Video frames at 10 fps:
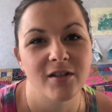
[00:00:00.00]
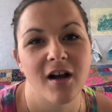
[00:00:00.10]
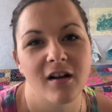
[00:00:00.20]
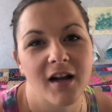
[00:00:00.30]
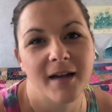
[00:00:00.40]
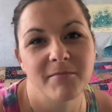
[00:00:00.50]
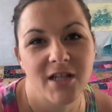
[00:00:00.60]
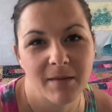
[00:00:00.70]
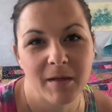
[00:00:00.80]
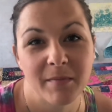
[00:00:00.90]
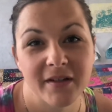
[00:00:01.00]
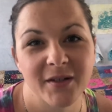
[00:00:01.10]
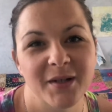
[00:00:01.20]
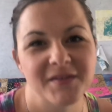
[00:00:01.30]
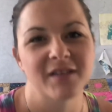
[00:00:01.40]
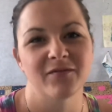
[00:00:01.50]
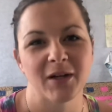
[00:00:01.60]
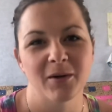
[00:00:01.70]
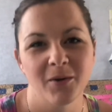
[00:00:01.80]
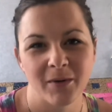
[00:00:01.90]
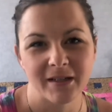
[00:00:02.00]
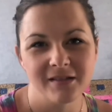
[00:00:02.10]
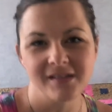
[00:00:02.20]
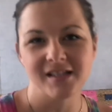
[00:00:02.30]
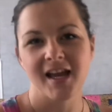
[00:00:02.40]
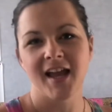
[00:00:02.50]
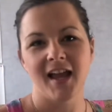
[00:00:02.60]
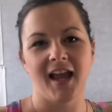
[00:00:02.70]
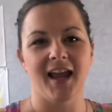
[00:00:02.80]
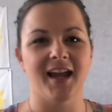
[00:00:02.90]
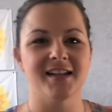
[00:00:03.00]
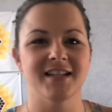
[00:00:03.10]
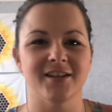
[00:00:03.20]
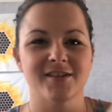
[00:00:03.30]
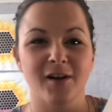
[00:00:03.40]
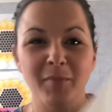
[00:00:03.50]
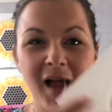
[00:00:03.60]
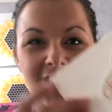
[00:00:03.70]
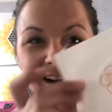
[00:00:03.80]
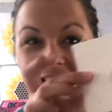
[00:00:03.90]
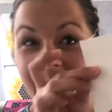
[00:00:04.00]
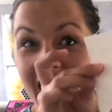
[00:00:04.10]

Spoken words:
Along. I'm Jamie Miller of Sunflower Quilts, and here's our block.